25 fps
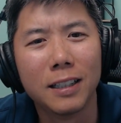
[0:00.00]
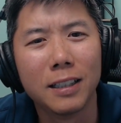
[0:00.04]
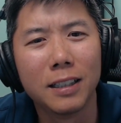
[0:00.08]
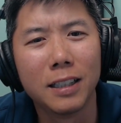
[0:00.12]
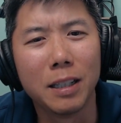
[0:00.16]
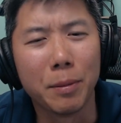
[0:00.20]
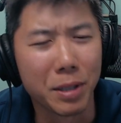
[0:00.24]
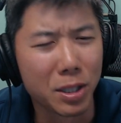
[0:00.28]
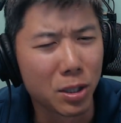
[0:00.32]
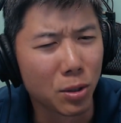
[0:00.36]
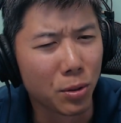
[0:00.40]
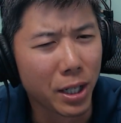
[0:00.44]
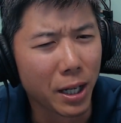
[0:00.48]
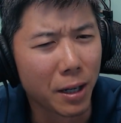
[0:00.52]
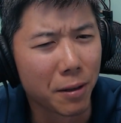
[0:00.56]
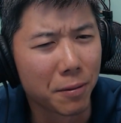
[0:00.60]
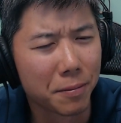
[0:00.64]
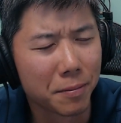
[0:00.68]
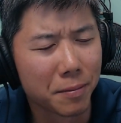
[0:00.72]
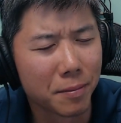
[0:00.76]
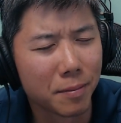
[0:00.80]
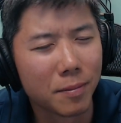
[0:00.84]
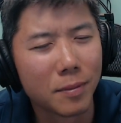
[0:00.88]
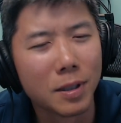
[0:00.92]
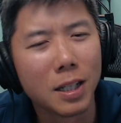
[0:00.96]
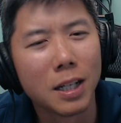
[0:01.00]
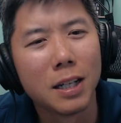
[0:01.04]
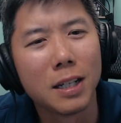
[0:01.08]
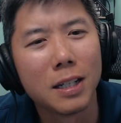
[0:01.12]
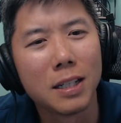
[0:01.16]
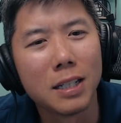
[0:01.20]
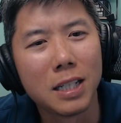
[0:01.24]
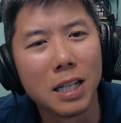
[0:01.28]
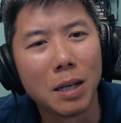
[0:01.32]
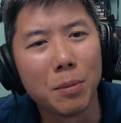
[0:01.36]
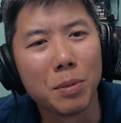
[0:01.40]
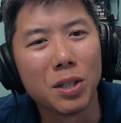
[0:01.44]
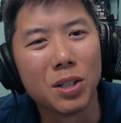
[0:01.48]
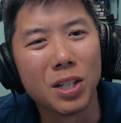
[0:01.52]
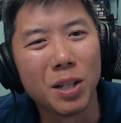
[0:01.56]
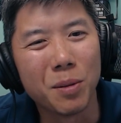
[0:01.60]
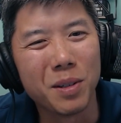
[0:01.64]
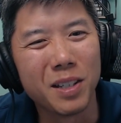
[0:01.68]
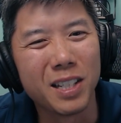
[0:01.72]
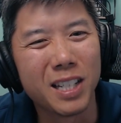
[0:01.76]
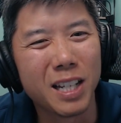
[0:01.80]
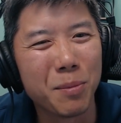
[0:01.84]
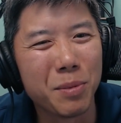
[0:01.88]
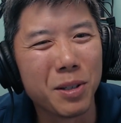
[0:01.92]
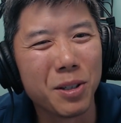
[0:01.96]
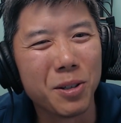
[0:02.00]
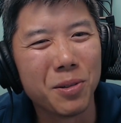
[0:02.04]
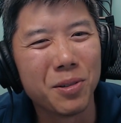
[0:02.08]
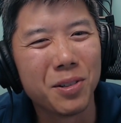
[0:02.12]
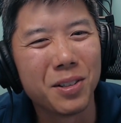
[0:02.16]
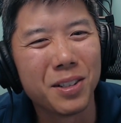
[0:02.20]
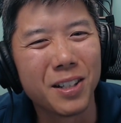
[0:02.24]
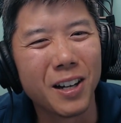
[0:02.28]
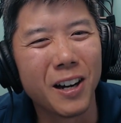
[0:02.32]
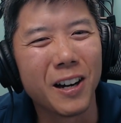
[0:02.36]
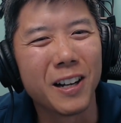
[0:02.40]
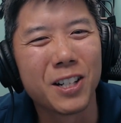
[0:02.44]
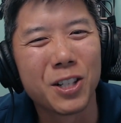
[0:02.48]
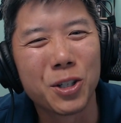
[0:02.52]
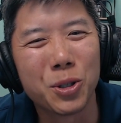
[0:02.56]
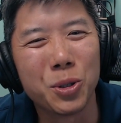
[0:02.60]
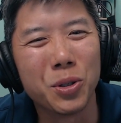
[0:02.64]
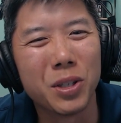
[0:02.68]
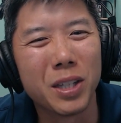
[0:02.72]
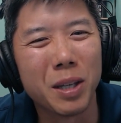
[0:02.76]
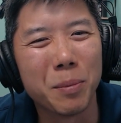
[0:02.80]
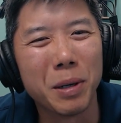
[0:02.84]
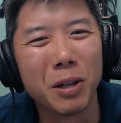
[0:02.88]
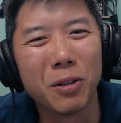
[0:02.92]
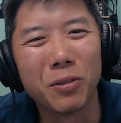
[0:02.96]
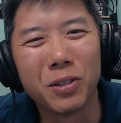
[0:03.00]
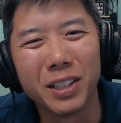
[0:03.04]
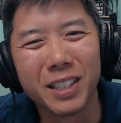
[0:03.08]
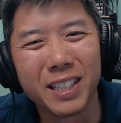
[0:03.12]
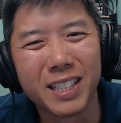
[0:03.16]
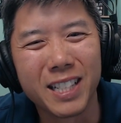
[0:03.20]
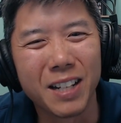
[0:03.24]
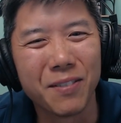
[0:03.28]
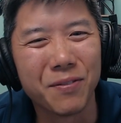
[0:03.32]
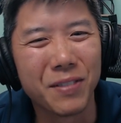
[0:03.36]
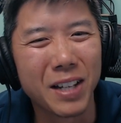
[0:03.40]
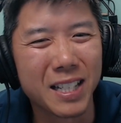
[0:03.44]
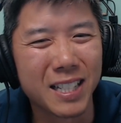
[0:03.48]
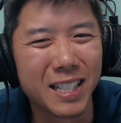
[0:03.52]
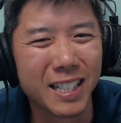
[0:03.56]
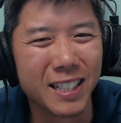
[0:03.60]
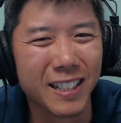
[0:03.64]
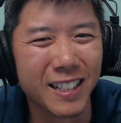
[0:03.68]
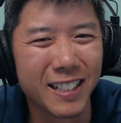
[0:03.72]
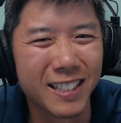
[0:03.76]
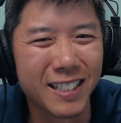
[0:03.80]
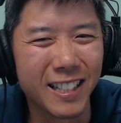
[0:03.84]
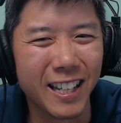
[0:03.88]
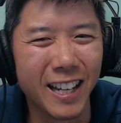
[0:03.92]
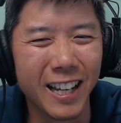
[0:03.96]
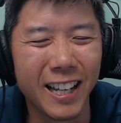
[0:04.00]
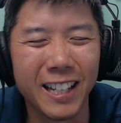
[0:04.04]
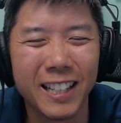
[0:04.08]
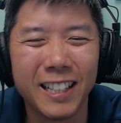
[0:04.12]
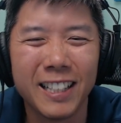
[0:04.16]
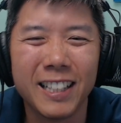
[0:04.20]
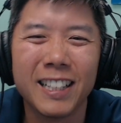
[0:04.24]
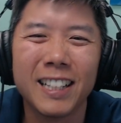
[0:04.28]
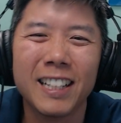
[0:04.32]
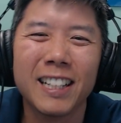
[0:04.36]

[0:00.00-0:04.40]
Let me slow down www.truthaboutrealestateinvesting.ca.